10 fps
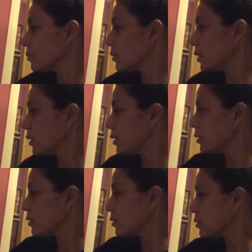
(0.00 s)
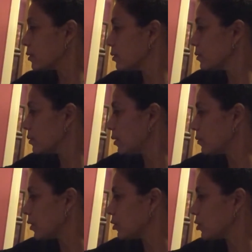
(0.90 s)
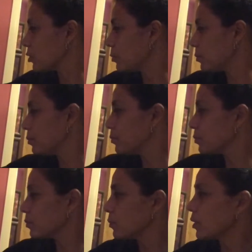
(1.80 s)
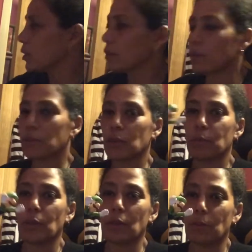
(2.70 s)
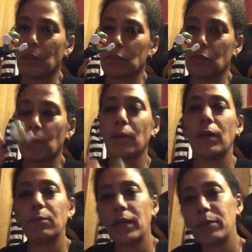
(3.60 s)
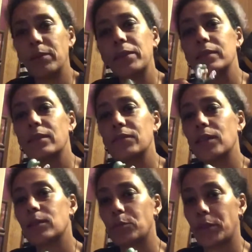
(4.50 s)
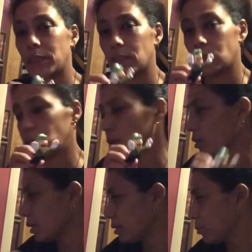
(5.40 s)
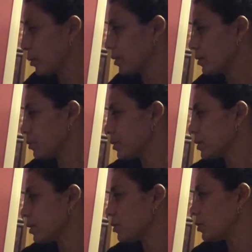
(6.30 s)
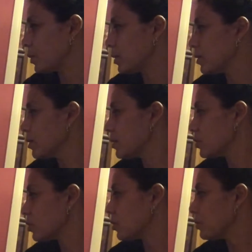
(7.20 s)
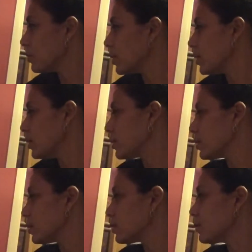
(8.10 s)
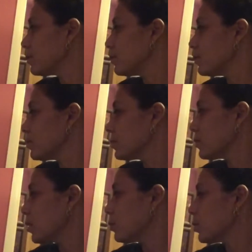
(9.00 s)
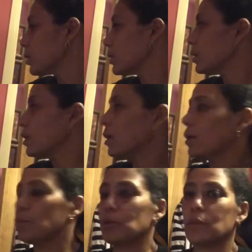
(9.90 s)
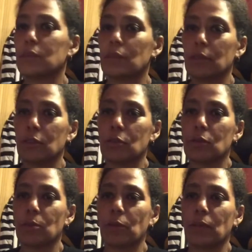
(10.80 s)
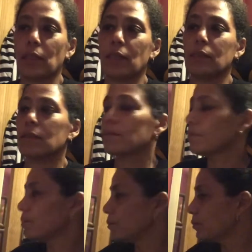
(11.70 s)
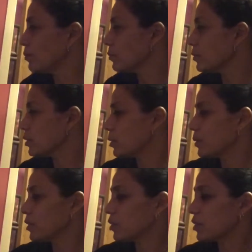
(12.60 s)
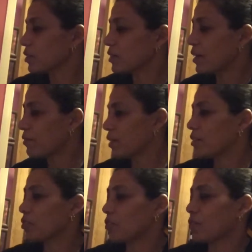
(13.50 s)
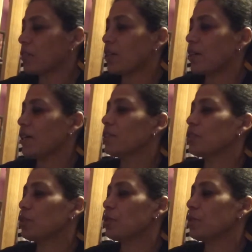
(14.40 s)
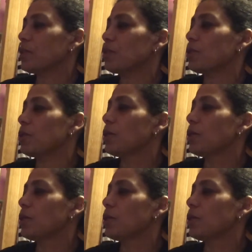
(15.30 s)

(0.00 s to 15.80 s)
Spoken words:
and I've got some of these I'm going to put on the box frame, but I blame it because I haven't got a printer. As soon as I get a printer, I'll start doing stuff. And I bought this in a car boot because I'm going to do something with that. So it's just having the stuff there to do it. So